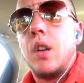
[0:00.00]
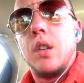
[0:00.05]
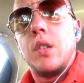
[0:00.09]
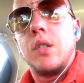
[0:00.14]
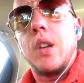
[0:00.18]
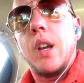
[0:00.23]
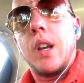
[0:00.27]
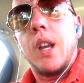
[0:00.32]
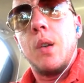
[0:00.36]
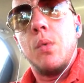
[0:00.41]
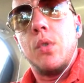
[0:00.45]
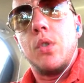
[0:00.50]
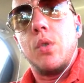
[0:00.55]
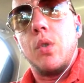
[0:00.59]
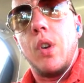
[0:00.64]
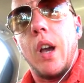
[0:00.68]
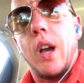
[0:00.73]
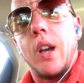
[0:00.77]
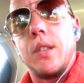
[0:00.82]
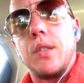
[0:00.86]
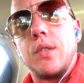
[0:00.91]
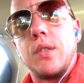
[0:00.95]
check in with you
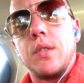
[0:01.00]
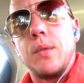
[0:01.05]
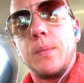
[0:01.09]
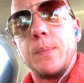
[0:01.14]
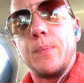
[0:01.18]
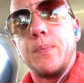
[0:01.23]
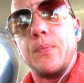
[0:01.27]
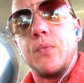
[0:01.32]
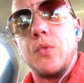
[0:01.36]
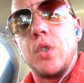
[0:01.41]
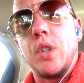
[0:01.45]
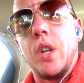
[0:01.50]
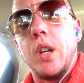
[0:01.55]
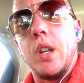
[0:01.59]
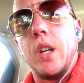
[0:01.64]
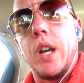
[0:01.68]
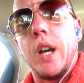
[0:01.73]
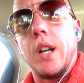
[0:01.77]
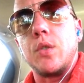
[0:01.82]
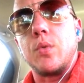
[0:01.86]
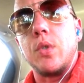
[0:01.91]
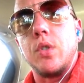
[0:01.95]
guys. See how you
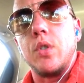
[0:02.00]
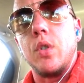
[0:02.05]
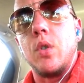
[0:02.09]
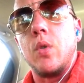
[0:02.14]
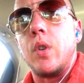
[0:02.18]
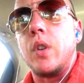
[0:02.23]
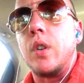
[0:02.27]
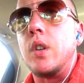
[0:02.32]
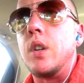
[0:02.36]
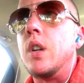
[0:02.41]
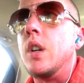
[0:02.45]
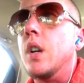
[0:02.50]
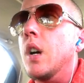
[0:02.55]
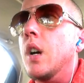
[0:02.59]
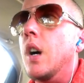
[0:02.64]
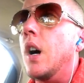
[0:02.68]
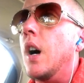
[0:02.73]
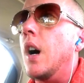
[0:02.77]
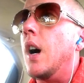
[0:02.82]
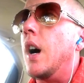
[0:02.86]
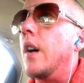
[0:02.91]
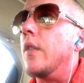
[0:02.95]
guys were doing.
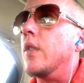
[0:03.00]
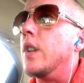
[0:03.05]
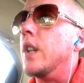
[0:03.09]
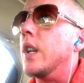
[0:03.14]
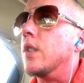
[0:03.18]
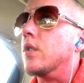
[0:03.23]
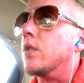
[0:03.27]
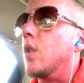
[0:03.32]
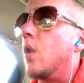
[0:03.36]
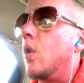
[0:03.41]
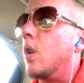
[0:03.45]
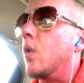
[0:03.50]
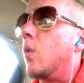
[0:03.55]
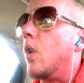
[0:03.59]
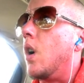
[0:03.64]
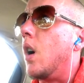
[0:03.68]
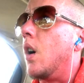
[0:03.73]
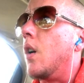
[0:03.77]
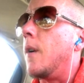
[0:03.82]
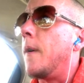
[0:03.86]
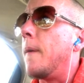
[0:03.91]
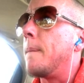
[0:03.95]
Uh, everything's going
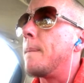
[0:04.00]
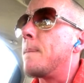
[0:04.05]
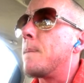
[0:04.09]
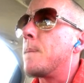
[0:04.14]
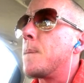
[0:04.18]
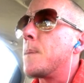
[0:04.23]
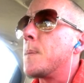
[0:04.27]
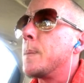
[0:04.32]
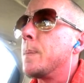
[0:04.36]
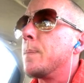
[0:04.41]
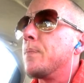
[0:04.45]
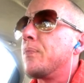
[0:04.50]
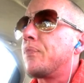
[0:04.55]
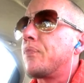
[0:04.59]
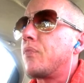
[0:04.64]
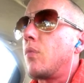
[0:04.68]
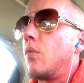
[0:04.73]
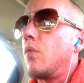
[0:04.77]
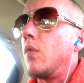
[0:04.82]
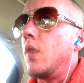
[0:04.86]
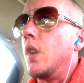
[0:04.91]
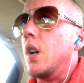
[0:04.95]
well.
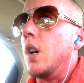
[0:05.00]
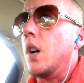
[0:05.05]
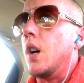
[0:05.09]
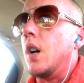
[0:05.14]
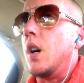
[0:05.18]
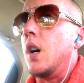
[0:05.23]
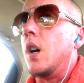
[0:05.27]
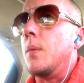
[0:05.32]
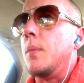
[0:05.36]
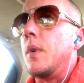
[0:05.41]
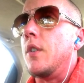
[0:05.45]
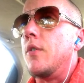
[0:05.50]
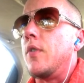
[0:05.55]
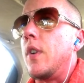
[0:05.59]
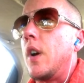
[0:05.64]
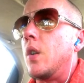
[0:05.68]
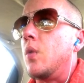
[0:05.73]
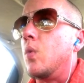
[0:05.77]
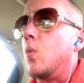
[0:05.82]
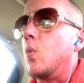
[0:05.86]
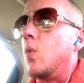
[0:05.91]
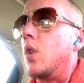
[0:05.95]
Um, I
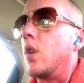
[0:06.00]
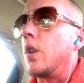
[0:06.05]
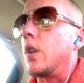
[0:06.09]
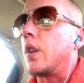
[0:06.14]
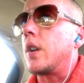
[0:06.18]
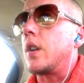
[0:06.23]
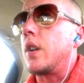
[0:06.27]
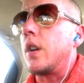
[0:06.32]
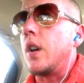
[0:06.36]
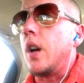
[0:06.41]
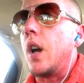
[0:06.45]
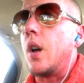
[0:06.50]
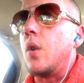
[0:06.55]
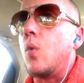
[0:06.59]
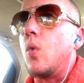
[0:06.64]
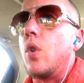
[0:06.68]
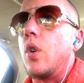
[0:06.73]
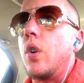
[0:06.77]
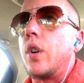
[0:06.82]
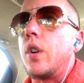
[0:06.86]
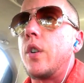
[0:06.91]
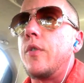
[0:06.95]
found work. I
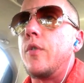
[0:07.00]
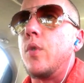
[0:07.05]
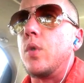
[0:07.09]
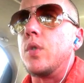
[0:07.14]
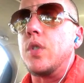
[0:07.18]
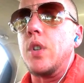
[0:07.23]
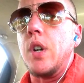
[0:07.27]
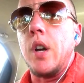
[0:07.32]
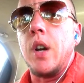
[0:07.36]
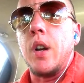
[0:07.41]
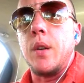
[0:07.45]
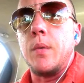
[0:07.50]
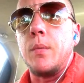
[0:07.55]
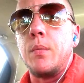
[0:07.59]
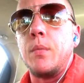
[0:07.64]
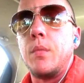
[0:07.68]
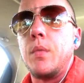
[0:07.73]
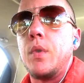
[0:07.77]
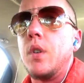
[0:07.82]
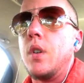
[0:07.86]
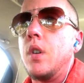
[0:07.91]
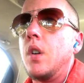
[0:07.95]
work full-time
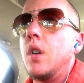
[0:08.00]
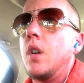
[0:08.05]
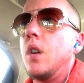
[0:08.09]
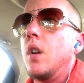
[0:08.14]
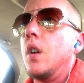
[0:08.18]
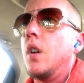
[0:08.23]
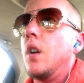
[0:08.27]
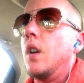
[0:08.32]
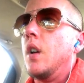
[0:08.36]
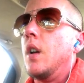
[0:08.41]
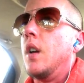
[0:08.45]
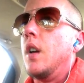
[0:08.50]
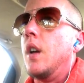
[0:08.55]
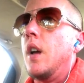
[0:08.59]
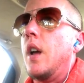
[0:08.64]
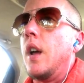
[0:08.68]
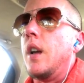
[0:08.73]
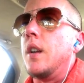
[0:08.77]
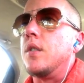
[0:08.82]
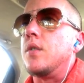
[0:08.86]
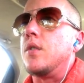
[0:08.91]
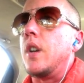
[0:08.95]

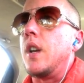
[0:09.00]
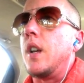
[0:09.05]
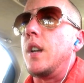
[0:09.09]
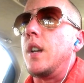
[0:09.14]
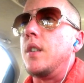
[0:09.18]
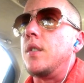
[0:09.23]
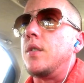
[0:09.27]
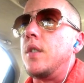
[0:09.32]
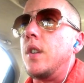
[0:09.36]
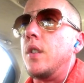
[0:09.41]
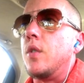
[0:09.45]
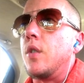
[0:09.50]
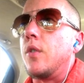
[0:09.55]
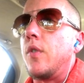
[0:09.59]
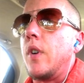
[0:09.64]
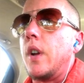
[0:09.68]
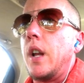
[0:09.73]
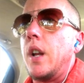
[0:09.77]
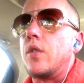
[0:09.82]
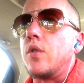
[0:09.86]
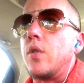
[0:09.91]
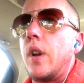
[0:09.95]
as a senior
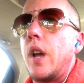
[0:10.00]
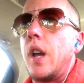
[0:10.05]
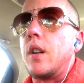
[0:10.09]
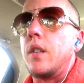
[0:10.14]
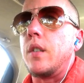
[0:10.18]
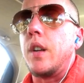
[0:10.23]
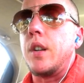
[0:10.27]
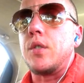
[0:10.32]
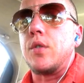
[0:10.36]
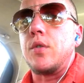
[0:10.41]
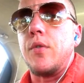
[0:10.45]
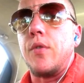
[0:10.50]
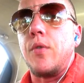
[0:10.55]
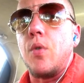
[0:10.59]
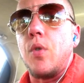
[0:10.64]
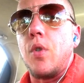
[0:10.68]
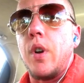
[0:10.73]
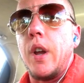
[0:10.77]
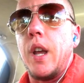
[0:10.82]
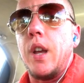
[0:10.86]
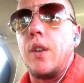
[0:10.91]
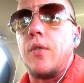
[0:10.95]
financial analyst
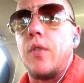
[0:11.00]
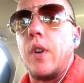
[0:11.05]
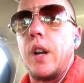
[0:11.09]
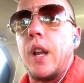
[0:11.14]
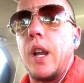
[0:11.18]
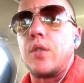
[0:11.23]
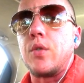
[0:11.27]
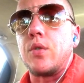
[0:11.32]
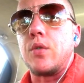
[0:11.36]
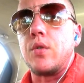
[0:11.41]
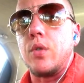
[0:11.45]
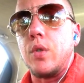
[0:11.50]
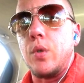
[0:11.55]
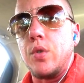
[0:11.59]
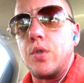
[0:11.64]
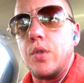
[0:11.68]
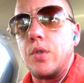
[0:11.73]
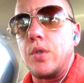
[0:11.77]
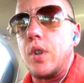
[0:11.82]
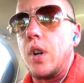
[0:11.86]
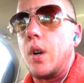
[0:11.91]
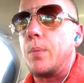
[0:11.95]
for a financial
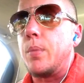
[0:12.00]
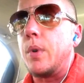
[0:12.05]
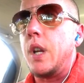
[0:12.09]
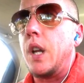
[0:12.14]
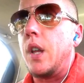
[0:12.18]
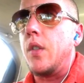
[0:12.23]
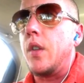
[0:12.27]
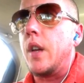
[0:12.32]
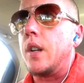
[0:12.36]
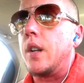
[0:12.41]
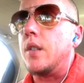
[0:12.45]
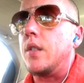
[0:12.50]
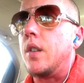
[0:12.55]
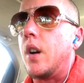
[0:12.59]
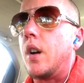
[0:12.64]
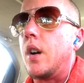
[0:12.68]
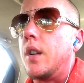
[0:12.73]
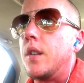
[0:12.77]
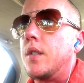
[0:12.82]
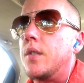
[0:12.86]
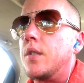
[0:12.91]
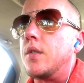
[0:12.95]
solutions company that
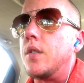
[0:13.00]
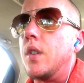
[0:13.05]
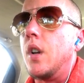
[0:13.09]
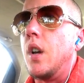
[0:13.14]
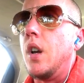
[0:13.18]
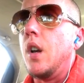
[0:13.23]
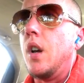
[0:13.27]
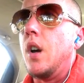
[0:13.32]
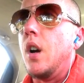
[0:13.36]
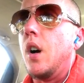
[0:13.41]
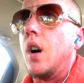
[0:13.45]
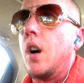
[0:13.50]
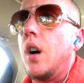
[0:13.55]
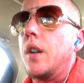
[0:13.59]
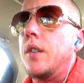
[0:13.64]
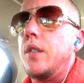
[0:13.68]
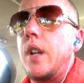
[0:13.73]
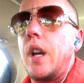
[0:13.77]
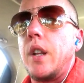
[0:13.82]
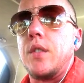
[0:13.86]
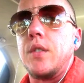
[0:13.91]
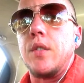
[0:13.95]
does uh,
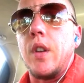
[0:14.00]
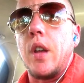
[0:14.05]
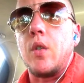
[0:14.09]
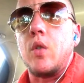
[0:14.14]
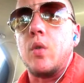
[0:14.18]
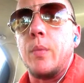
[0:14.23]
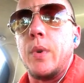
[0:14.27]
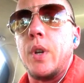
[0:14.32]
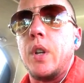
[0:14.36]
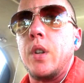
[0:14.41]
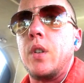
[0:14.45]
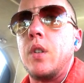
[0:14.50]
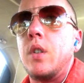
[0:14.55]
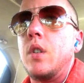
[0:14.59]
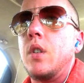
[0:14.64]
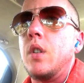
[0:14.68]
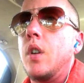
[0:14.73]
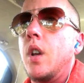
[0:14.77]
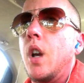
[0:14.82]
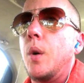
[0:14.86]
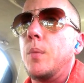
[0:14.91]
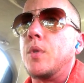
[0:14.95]
debt settlement,
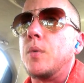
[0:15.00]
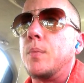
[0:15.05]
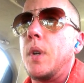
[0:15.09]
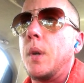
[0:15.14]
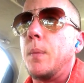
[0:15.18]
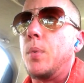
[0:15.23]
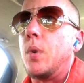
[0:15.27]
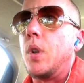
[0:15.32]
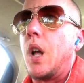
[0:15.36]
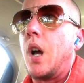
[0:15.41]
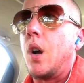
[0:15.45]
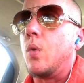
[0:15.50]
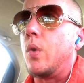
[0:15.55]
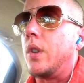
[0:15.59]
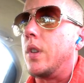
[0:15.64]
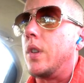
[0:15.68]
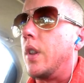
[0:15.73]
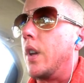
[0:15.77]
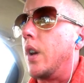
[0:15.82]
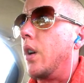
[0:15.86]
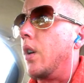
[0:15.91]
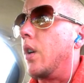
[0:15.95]
helps people out
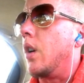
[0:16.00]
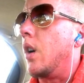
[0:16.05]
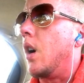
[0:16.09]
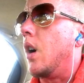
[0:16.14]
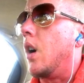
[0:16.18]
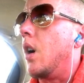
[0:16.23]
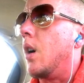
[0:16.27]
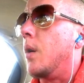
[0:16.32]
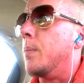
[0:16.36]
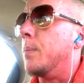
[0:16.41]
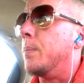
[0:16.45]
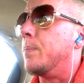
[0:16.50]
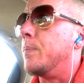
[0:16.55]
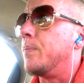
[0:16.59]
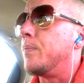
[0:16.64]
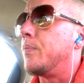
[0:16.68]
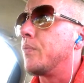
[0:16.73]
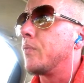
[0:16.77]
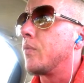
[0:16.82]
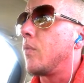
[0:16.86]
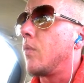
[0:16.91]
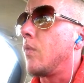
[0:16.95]
with their um,
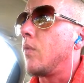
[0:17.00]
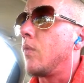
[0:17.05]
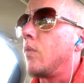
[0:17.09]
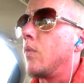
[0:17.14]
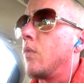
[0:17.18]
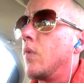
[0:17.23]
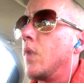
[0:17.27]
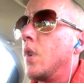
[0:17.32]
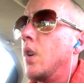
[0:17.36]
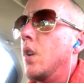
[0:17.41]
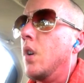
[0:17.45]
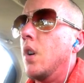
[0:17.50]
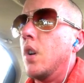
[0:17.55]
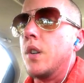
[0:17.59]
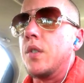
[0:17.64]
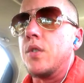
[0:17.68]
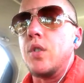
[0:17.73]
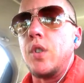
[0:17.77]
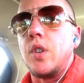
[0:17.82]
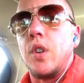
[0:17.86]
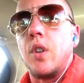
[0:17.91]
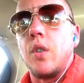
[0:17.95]

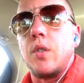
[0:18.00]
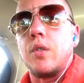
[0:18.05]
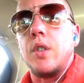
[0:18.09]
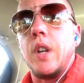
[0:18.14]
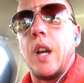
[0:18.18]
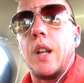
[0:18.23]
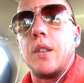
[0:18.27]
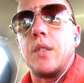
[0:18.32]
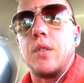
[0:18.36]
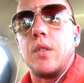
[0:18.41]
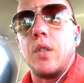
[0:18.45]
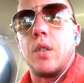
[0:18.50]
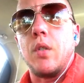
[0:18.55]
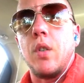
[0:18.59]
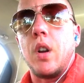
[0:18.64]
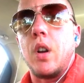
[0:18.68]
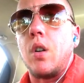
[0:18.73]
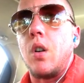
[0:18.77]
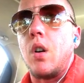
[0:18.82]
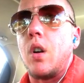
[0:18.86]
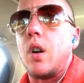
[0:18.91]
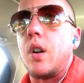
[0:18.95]
unsecured debts, their
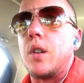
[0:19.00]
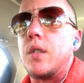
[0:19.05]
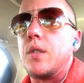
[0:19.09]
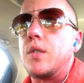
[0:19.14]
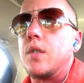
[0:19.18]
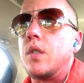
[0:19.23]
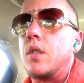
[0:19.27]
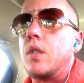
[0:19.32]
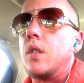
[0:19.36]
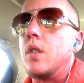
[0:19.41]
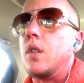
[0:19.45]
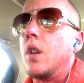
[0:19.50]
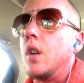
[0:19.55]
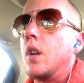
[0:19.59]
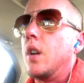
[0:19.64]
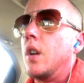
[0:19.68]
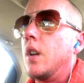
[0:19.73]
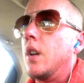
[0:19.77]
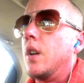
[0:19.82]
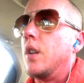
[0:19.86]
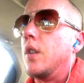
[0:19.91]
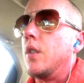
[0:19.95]
credit cards, and
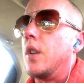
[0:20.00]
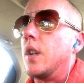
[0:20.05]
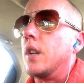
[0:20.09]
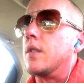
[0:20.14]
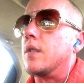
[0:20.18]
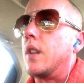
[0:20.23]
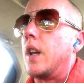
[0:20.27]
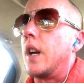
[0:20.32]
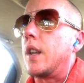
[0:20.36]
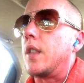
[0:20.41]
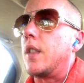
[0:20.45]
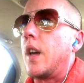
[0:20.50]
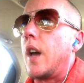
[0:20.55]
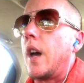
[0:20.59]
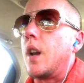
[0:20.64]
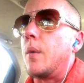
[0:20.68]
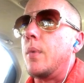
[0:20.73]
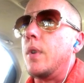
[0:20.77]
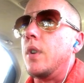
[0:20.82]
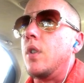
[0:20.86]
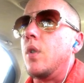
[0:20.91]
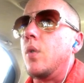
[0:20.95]
things like that.
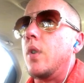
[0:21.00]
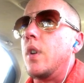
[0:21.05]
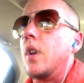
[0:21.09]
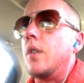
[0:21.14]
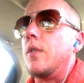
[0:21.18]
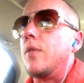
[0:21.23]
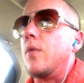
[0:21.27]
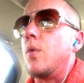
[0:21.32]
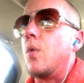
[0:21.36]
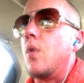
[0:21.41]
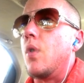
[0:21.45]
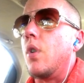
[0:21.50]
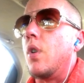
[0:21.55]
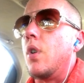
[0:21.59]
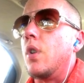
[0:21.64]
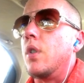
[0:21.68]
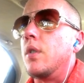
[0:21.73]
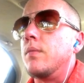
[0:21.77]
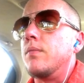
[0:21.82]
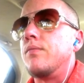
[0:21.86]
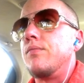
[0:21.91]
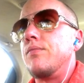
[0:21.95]
I've been doing it
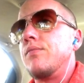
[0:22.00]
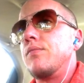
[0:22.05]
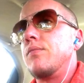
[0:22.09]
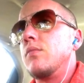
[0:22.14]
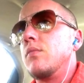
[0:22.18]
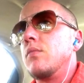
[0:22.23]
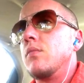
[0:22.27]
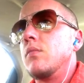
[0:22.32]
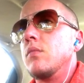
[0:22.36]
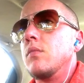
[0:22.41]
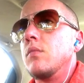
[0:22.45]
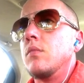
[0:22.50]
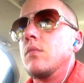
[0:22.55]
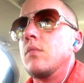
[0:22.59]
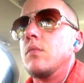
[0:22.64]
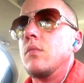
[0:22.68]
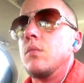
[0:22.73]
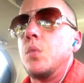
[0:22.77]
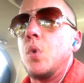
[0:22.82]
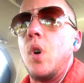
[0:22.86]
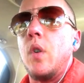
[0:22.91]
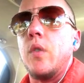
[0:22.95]
for
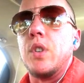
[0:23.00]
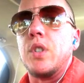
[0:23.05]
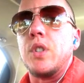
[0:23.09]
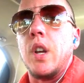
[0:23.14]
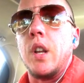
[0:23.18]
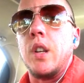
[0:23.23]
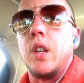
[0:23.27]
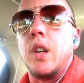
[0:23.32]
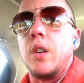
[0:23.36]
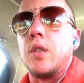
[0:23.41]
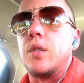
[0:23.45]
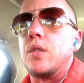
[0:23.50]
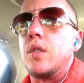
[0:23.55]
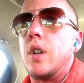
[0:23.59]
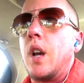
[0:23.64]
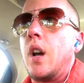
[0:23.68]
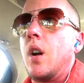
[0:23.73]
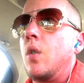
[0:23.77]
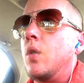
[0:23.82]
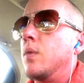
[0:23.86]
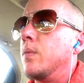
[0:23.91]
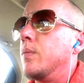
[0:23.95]
over 10 years
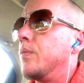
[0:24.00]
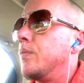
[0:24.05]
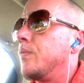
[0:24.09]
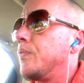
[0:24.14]
now,